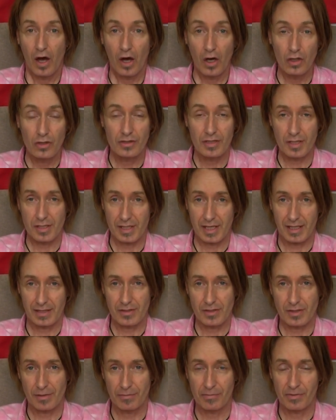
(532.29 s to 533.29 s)

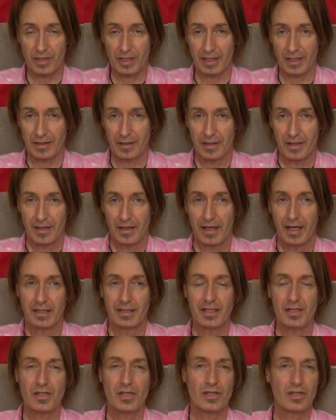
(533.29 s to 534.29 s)
Understand something. And
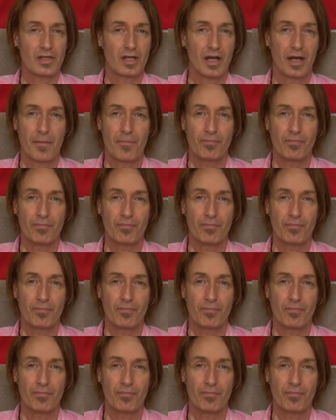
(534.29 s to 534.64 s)
this is,